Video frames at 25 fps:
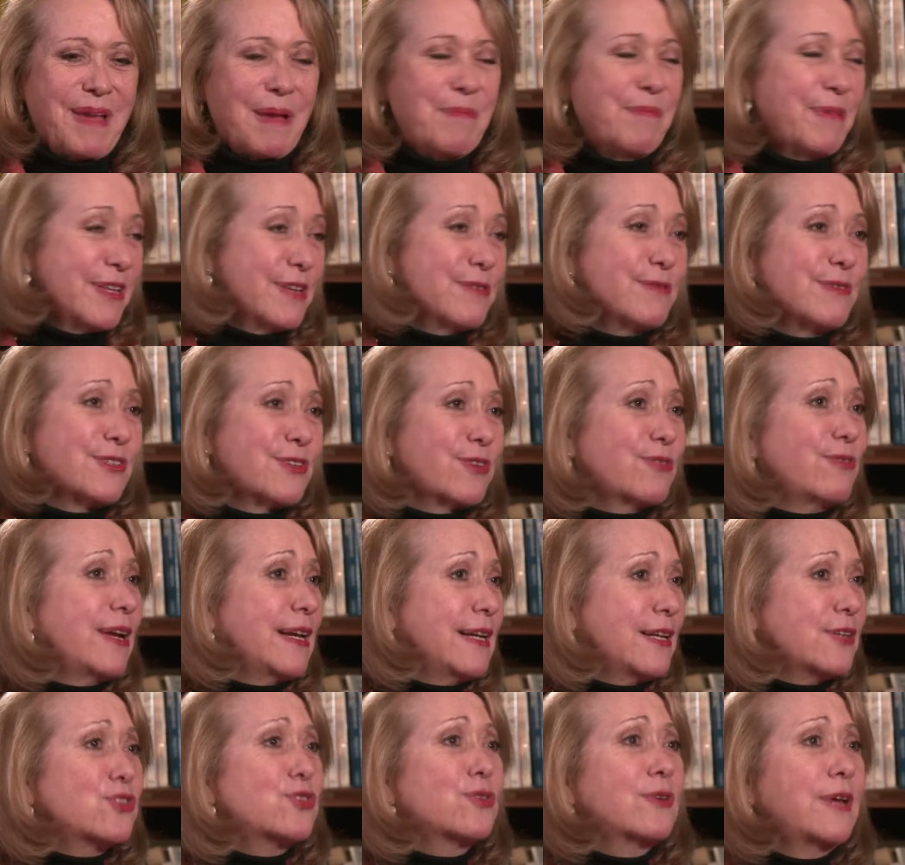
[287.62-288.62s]
mother was a great
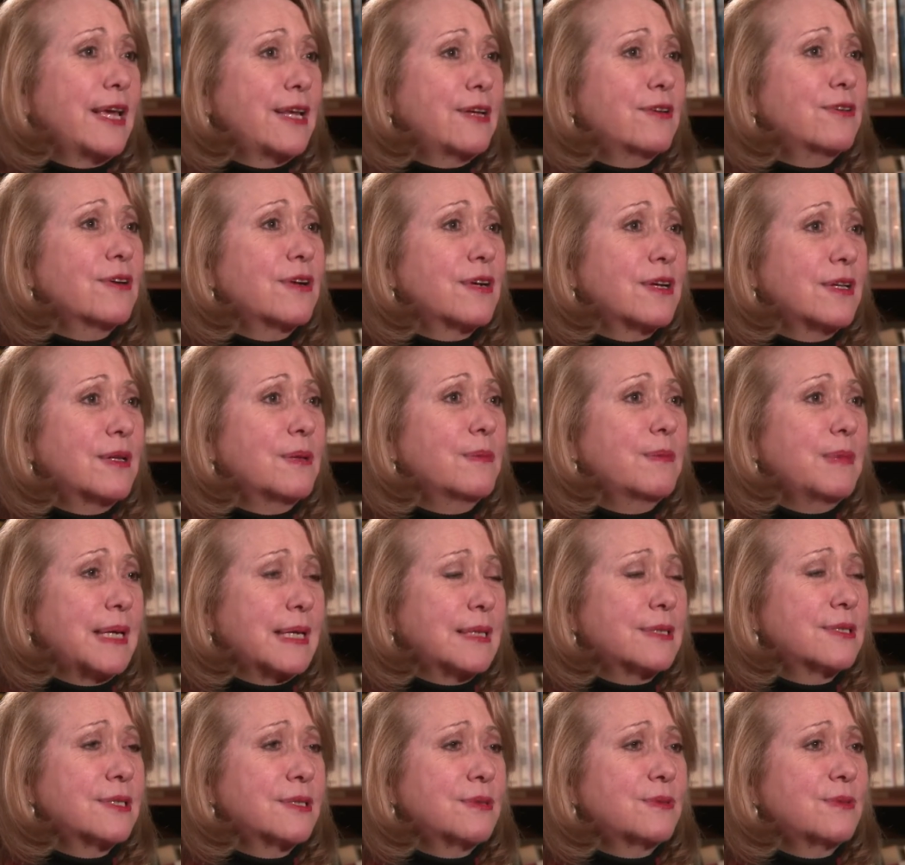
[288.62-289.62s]
educator in Colombia.
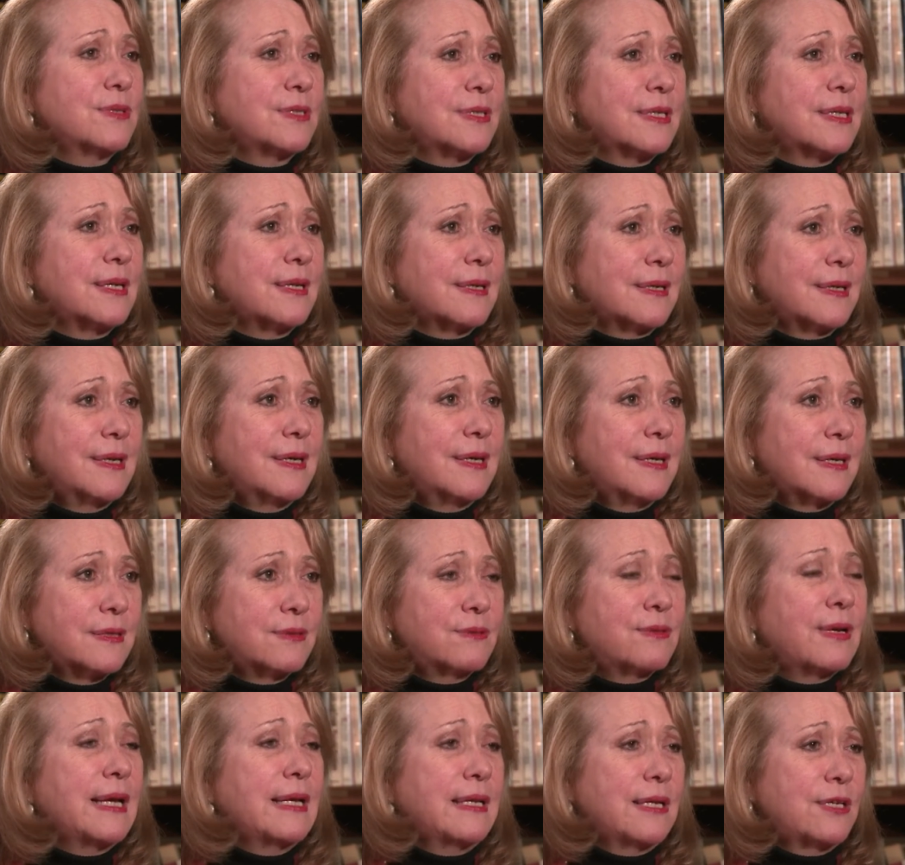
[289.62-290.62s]
She was a
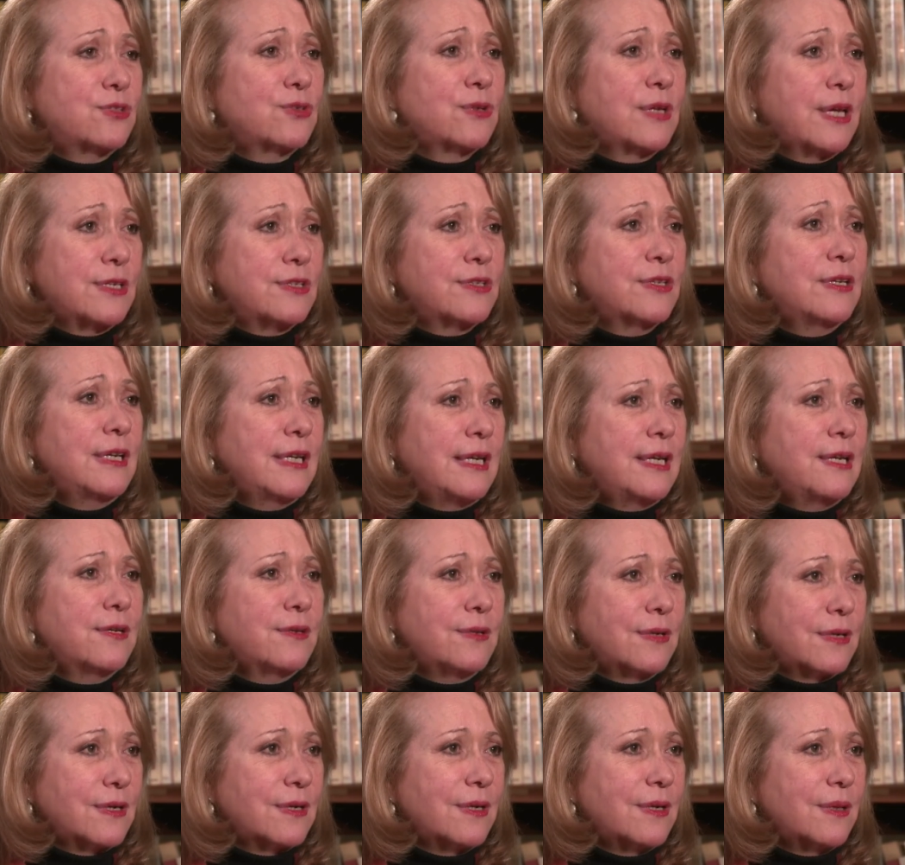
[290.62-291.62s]
great education leader
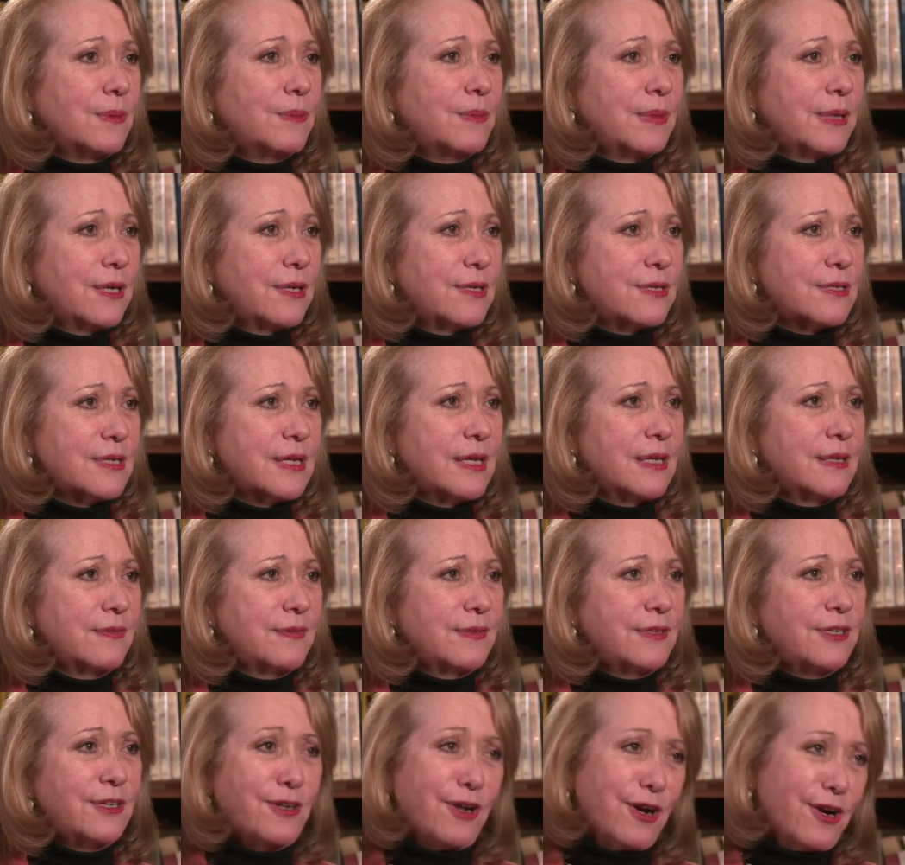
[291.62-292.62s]
in Colombia herself
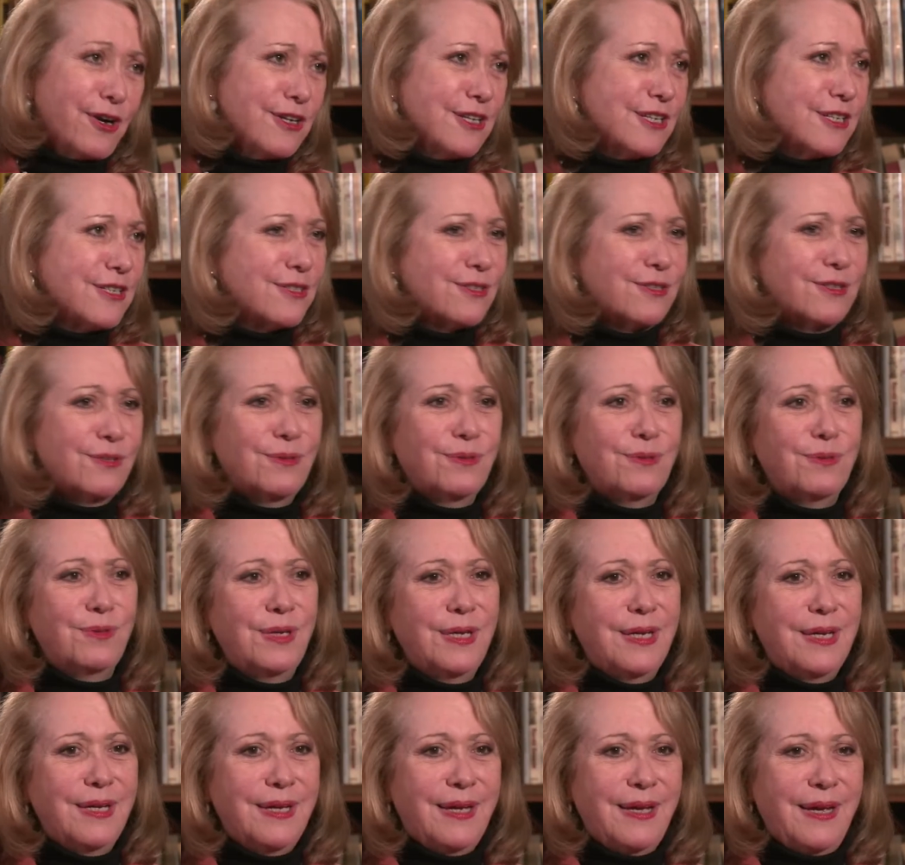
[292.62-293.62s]
and an artist. So,
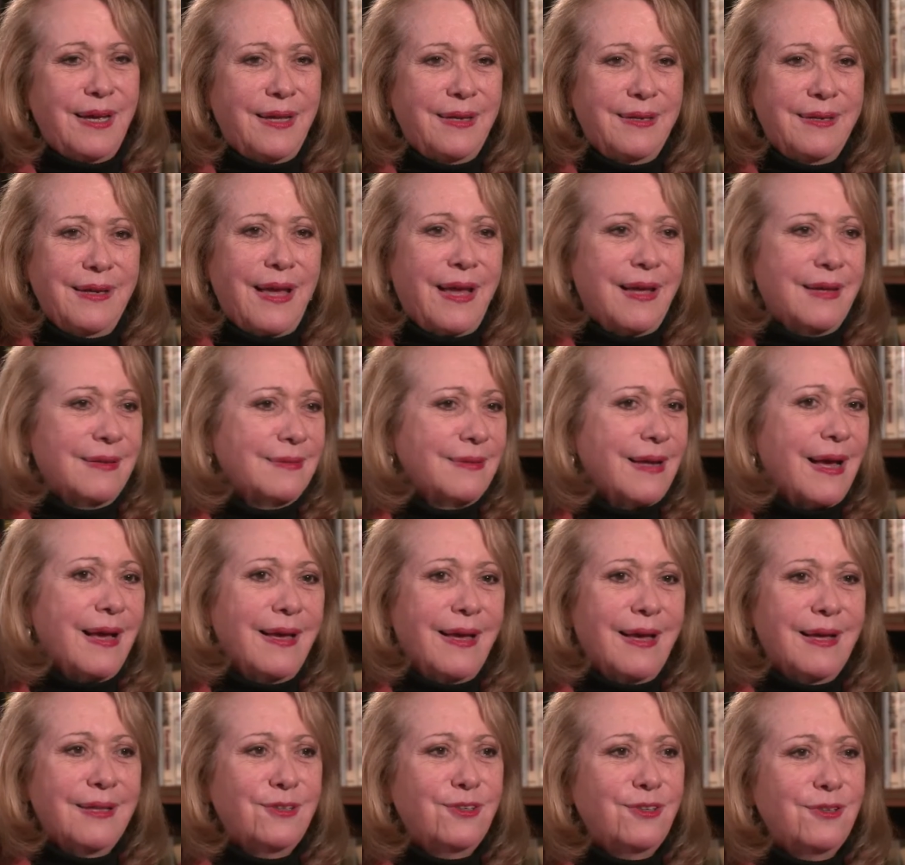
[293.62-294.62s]
and I
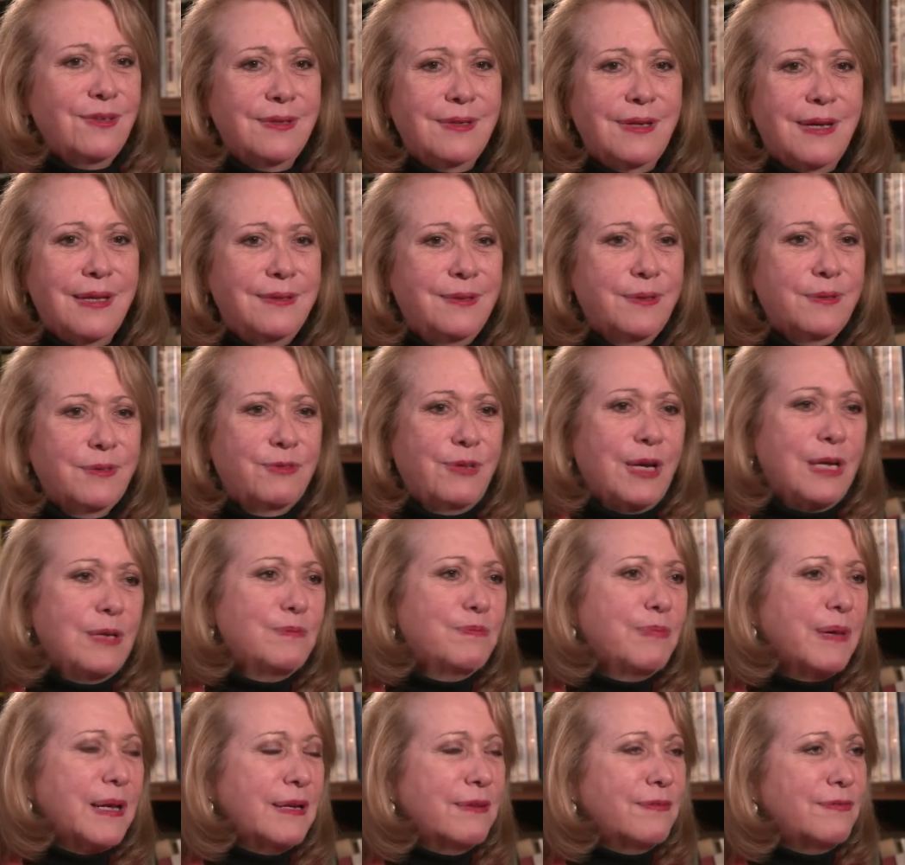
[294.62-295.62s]
had the great
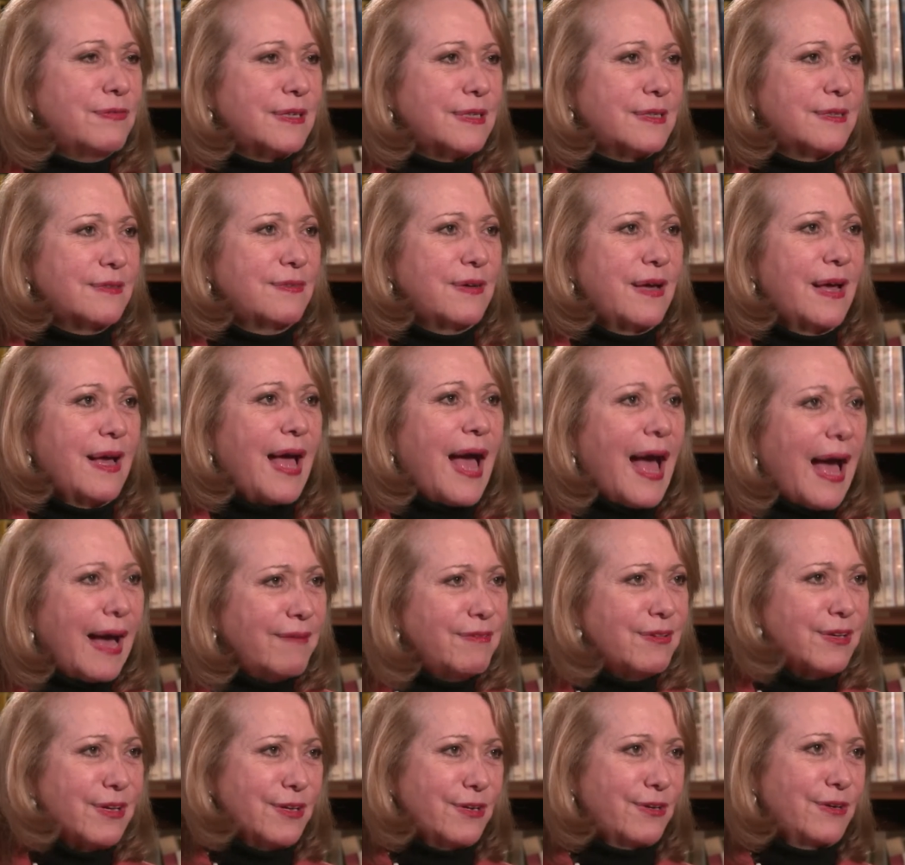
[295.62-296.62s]
benefit of
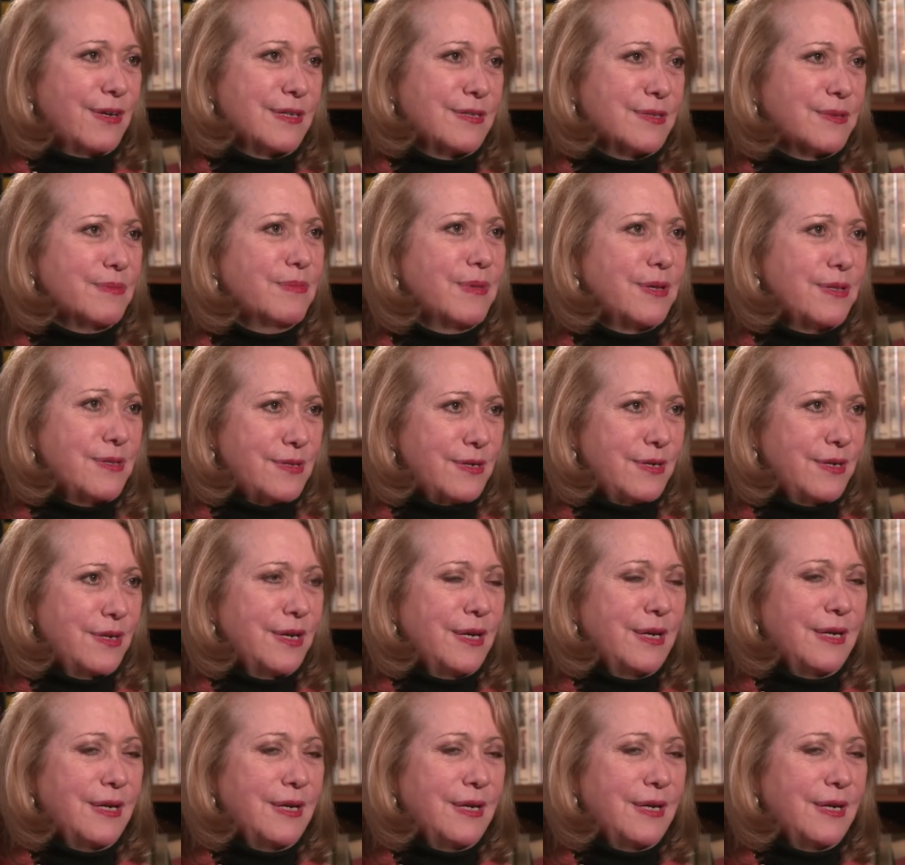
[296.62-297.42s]
having her as a mother.